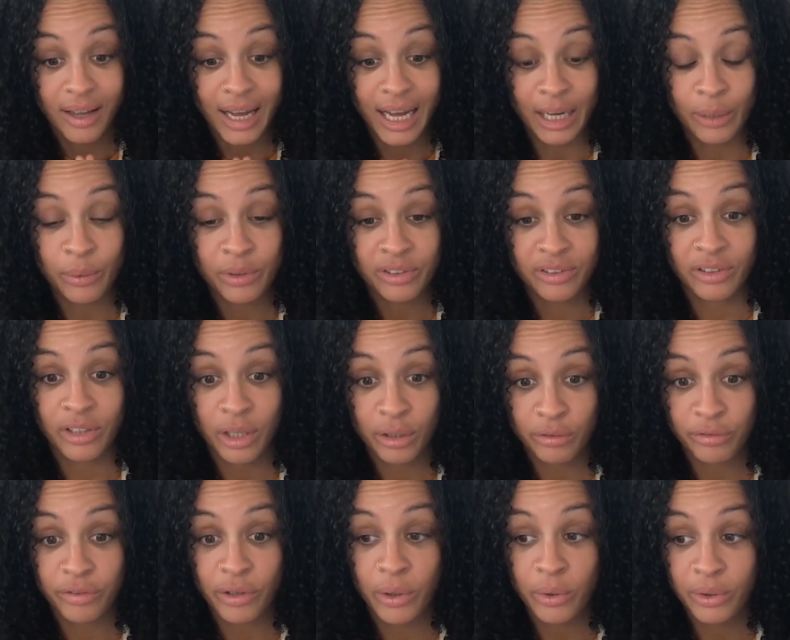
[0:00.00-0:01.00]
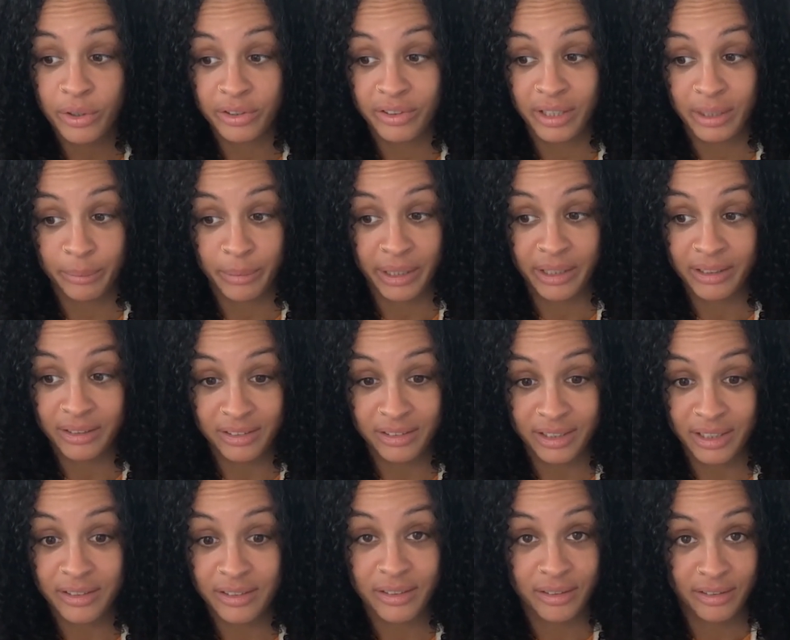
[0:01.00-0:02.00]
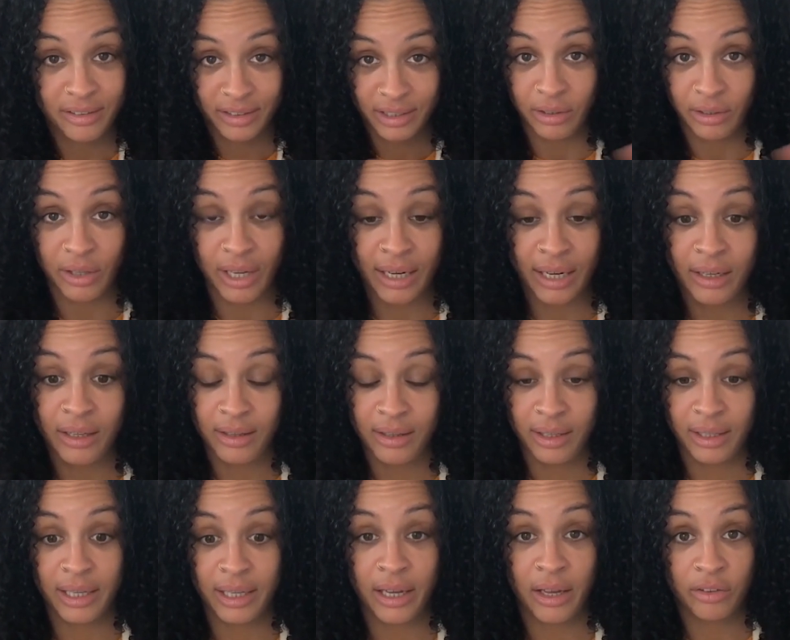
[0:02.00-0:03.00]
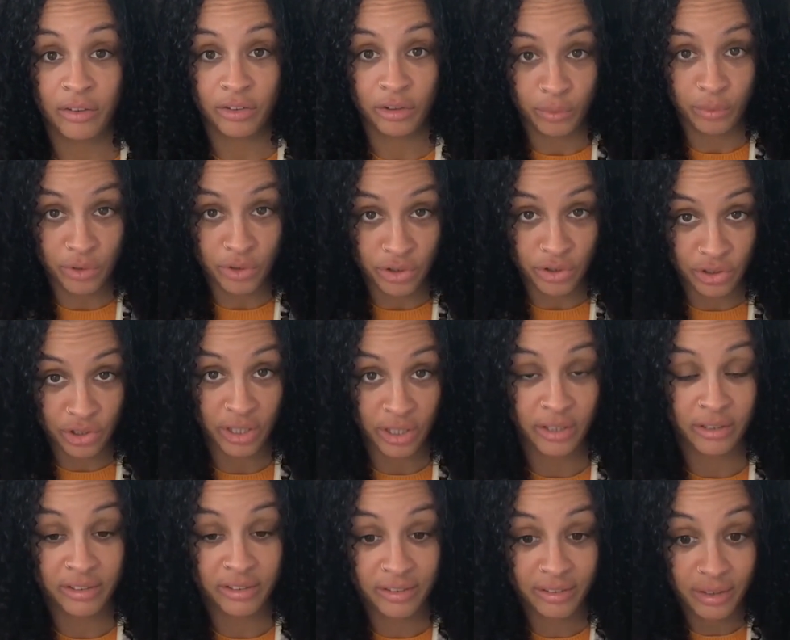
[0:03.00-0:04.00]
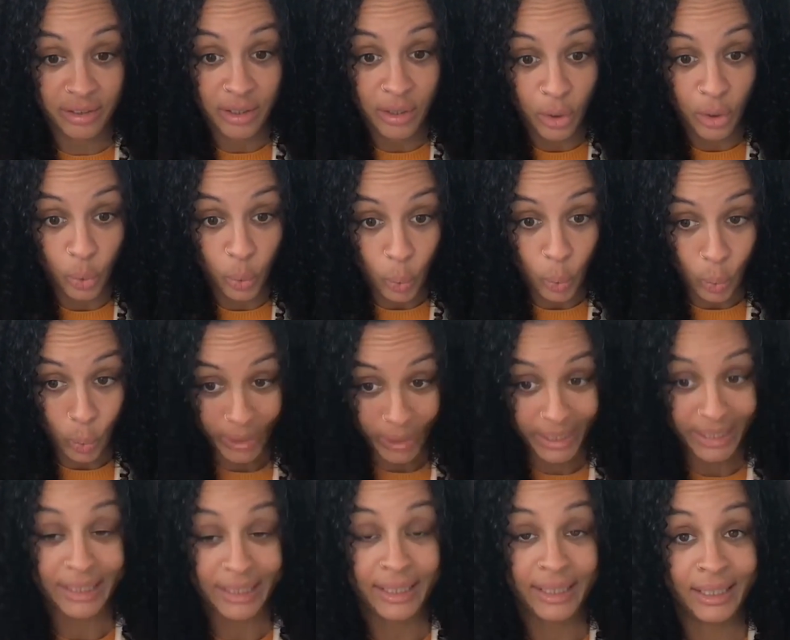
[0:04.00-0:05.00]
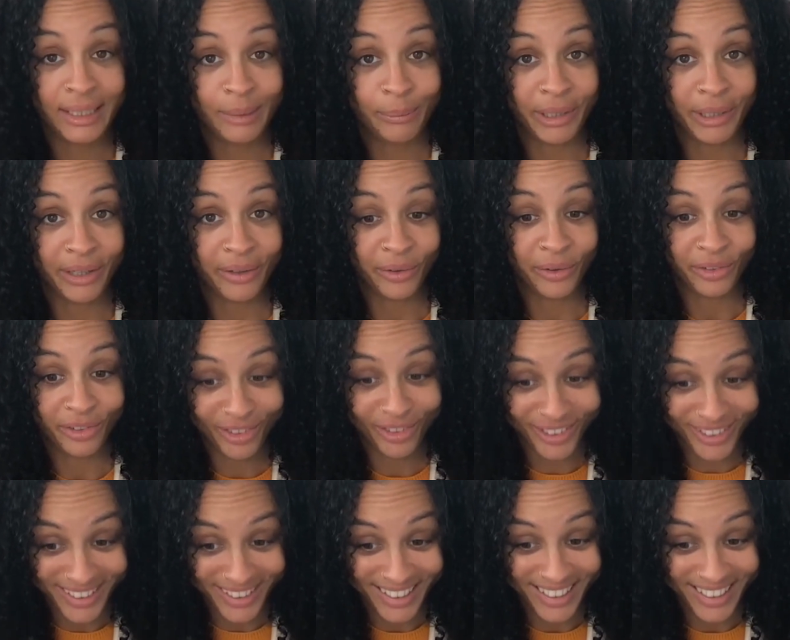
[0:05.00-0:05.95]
I was not focusing my consistency on anything else. It was just weekly emails.